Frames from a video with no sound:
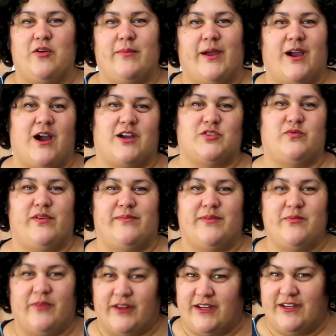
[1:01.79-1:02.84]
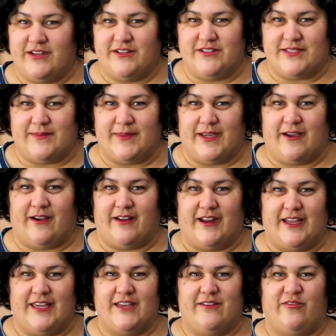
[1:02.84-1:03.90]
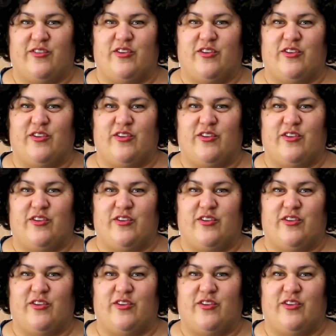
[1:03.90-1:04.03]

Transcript: oh my gosh, we've been wanting to do something on IKEA